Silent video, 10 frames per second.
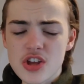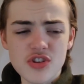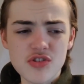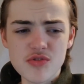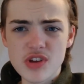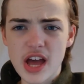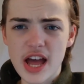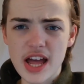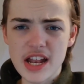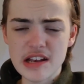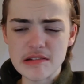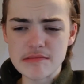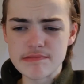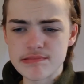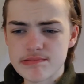You
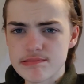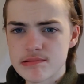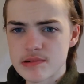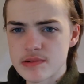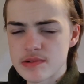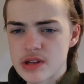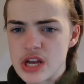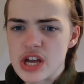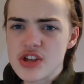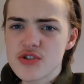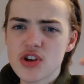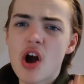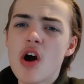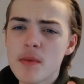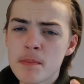can... You
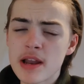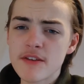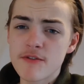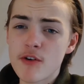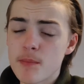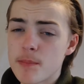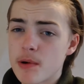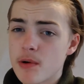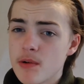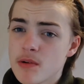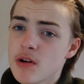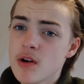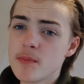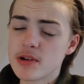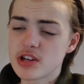can't play football,
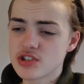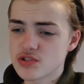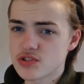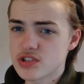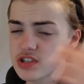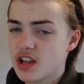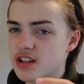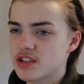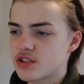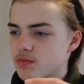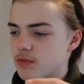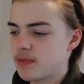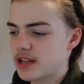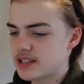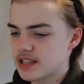because your studs will
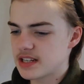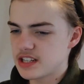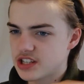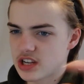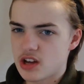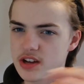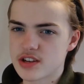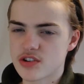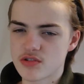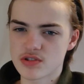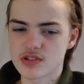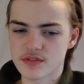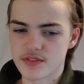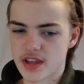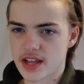basically glide across the
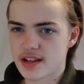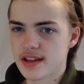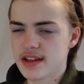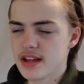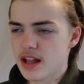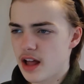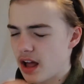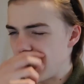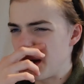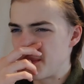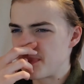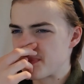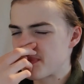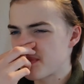thing. Um,